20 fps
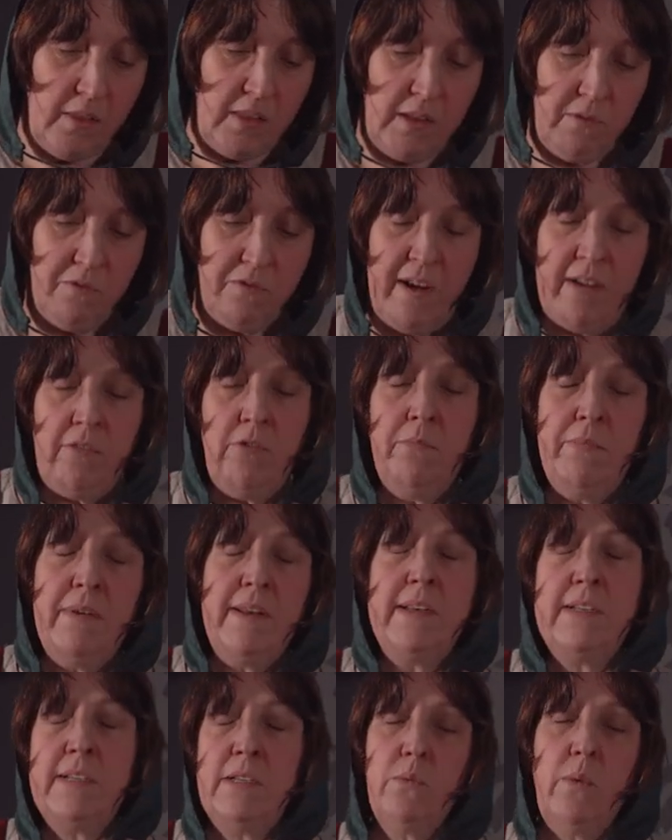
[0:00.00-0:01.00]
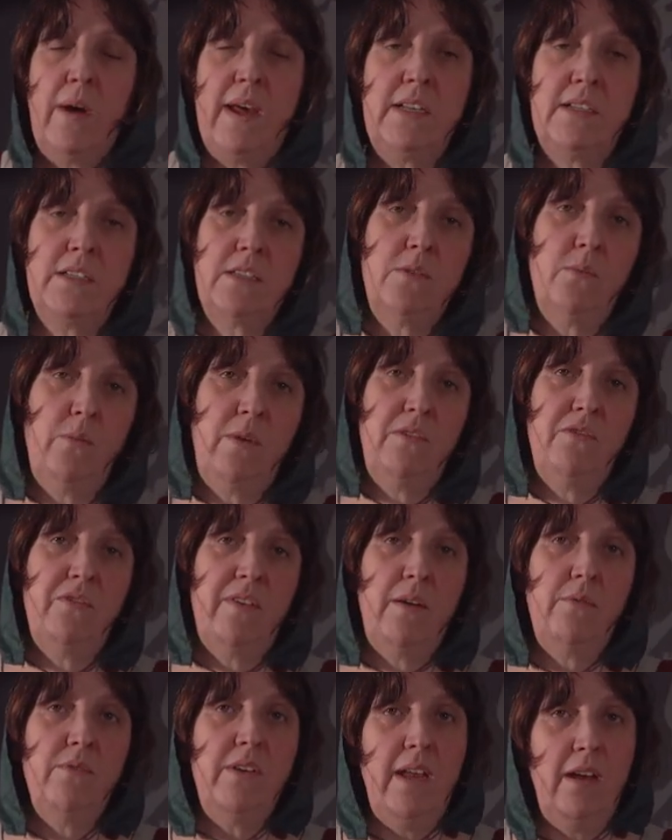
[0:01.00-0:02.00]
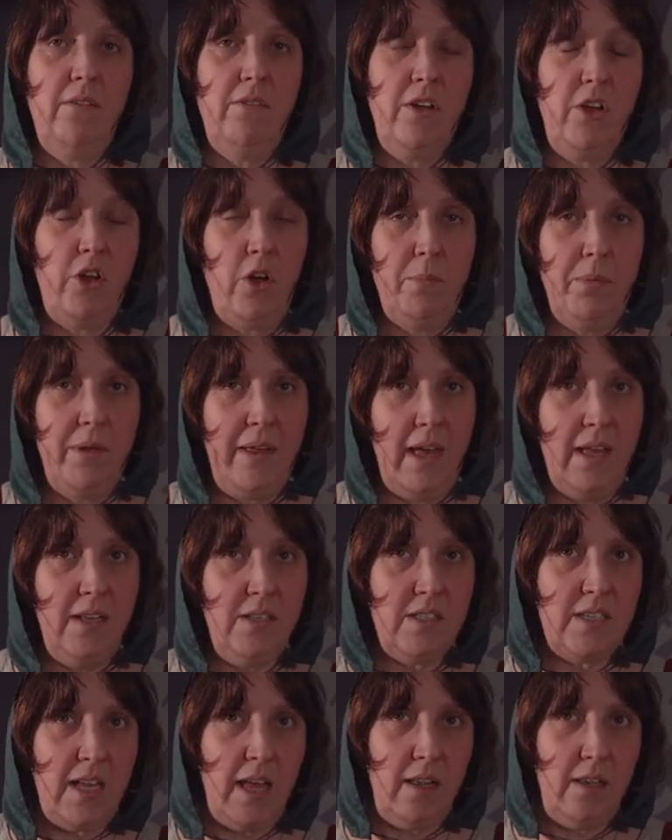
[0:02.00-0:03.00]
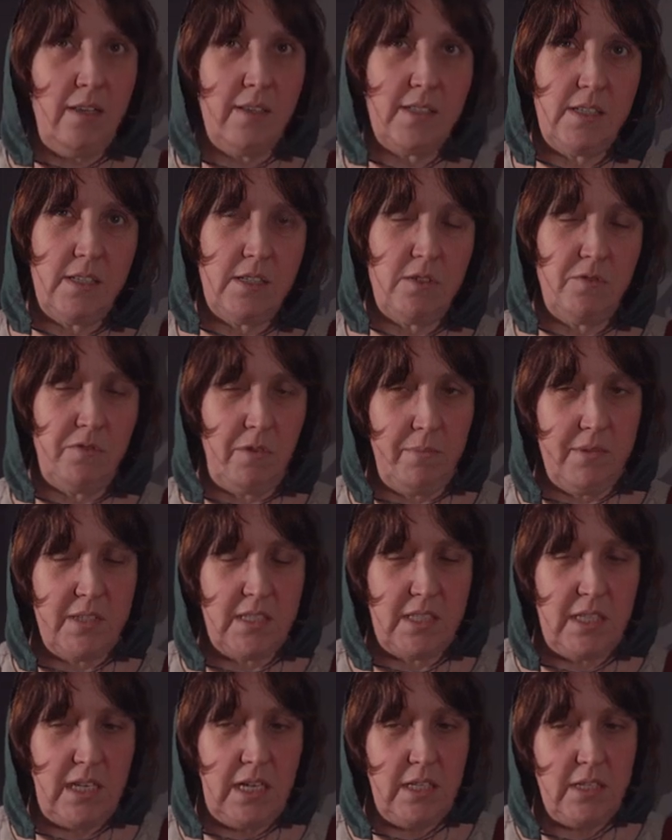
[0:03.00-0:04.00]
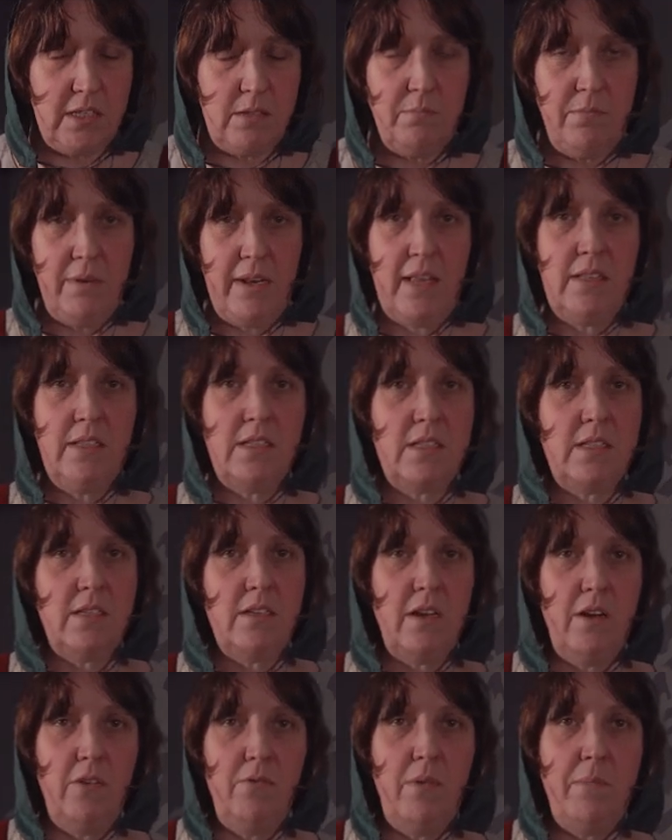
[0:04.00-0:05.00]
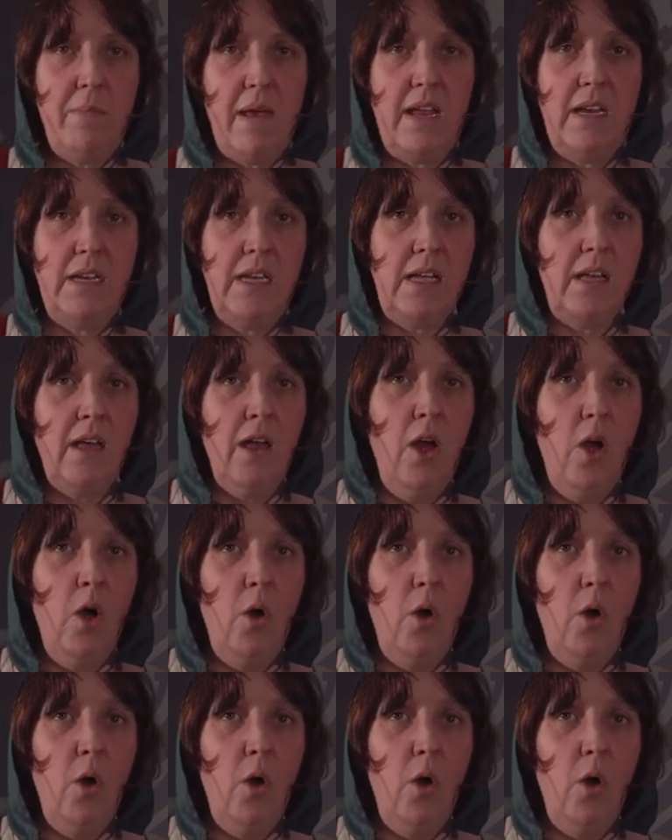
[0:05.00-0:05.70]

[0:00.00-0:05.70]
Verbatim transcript: The environmental waste that we found here in Coppergate tells us from the seeds and plants that are remaining